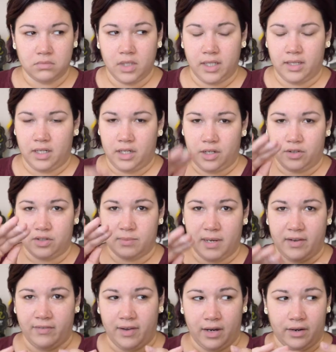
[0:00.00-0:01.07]
and then use
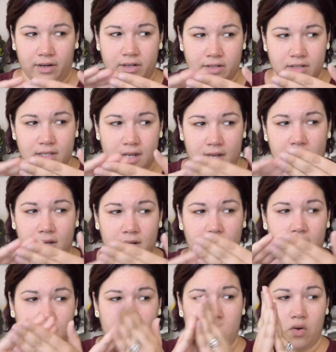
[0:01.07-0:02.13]
my fingers
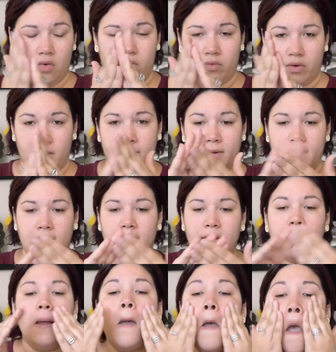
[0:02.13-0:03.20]
and rub it
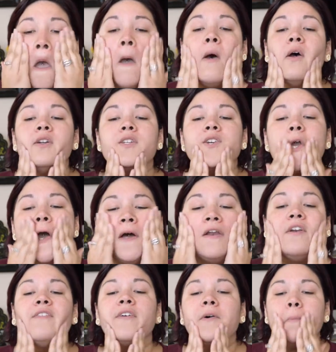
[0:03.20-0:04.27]
in to
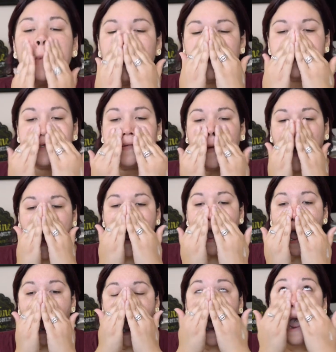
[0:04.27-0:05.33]
kind of
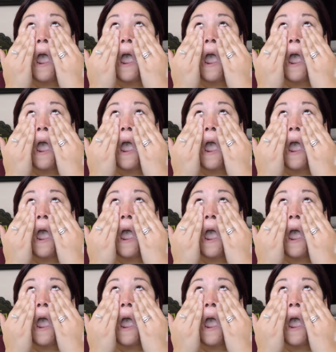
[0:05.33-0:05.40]
emulsify it.